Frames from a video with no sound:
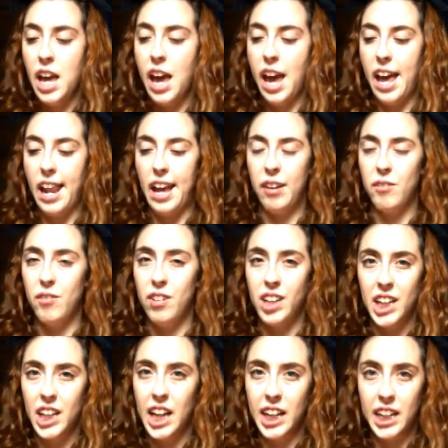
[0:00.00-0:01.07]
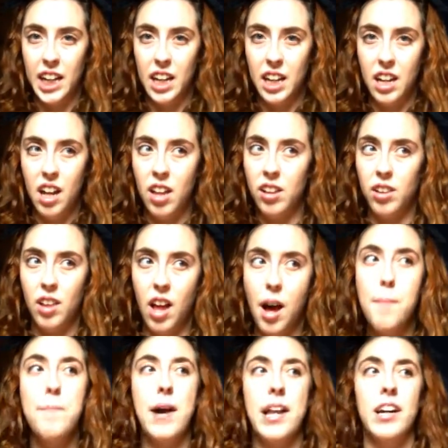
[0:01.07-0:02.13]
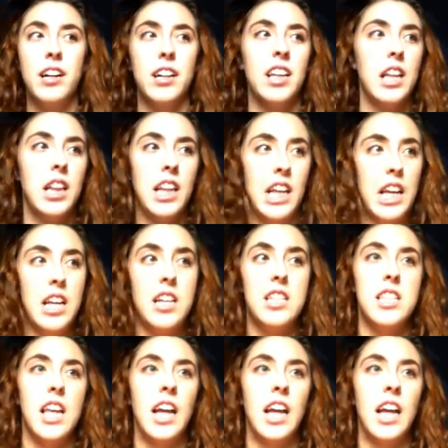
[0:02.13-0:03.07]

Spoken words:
and I really like it a lot better than these.